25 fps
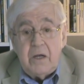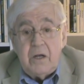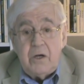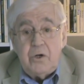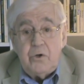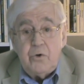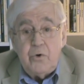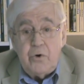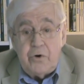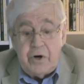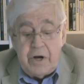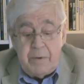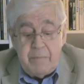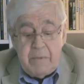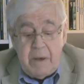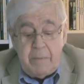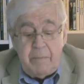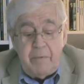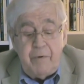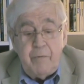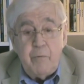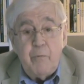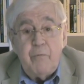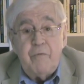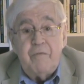Do you
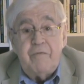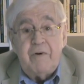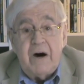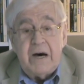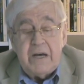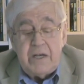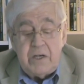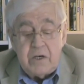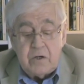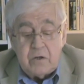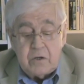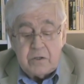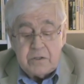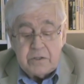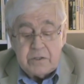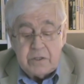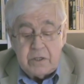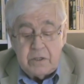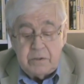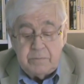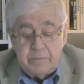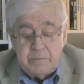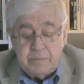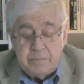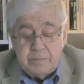remember Vioxx?
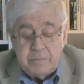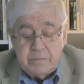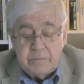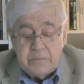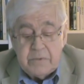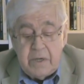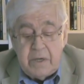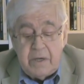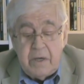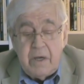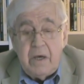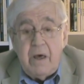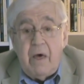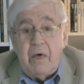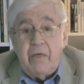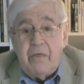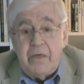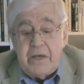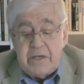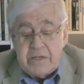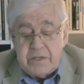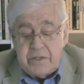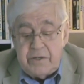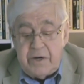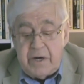
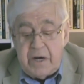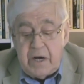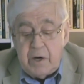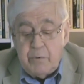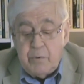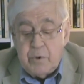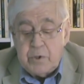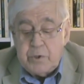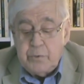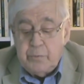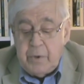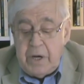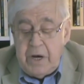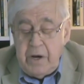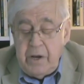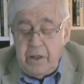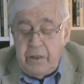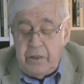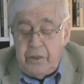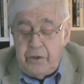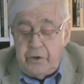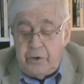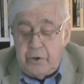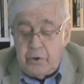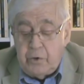This drug was
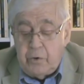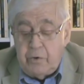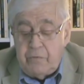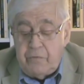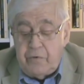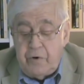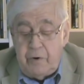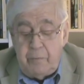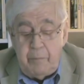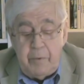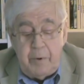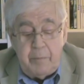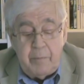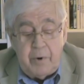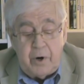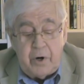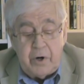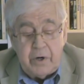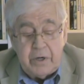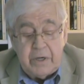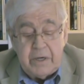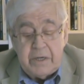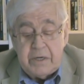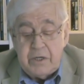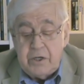withdrawn from the
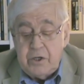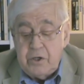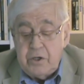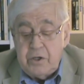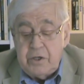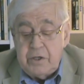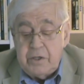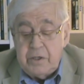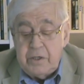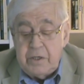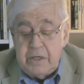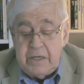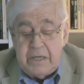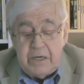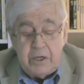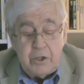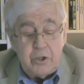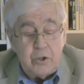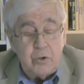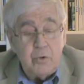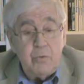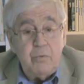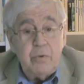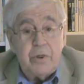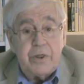market in
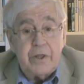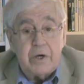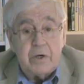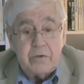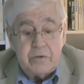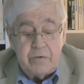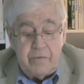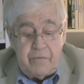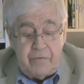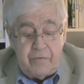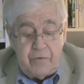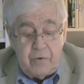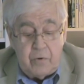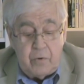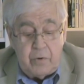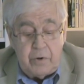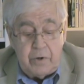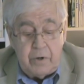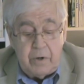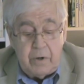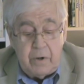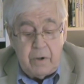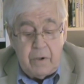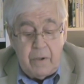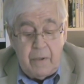2004.
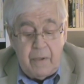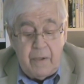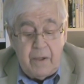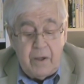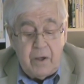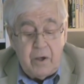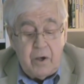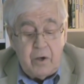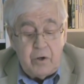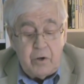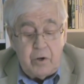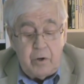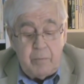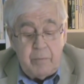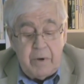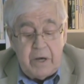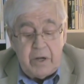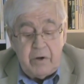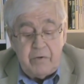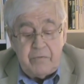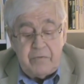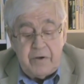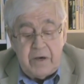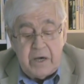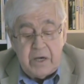The
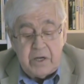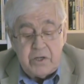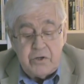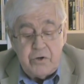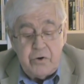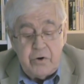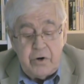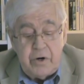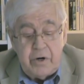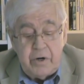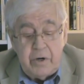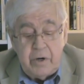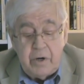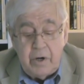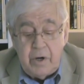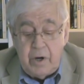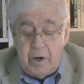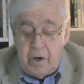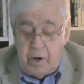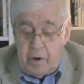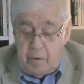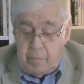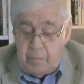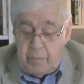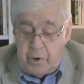manufacturer,
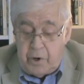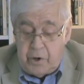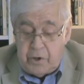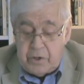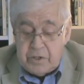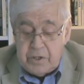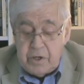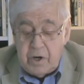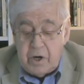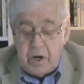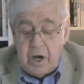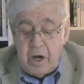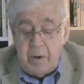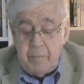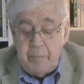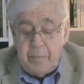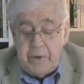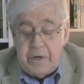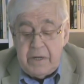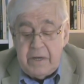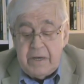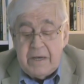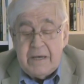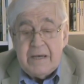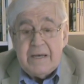Merck &
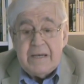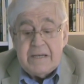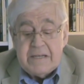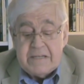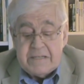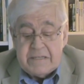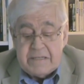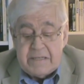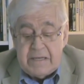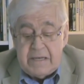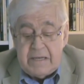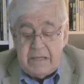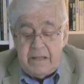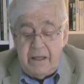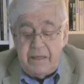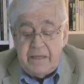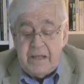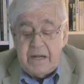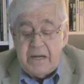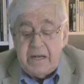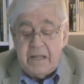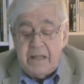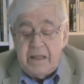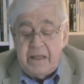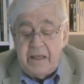Company, said
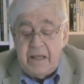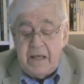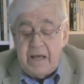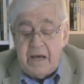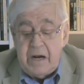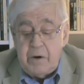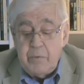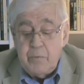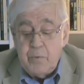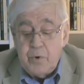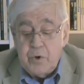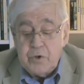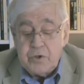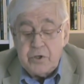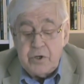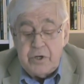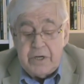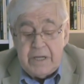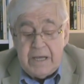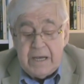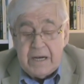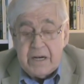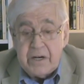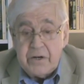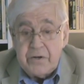that there was an
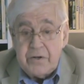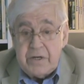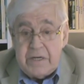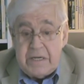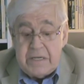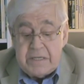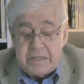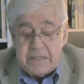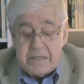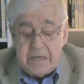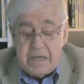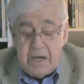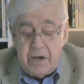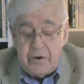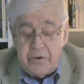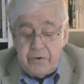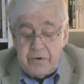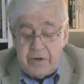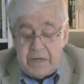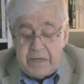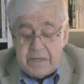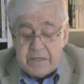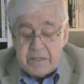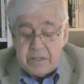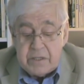increasing
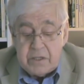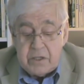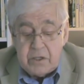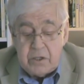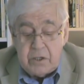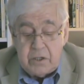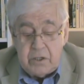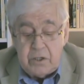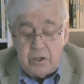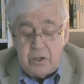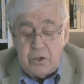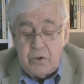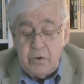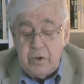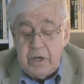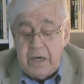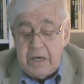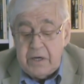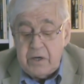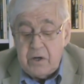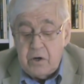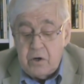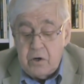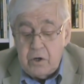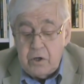risk to
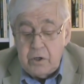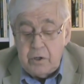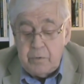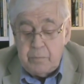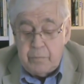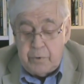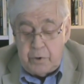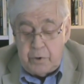get heart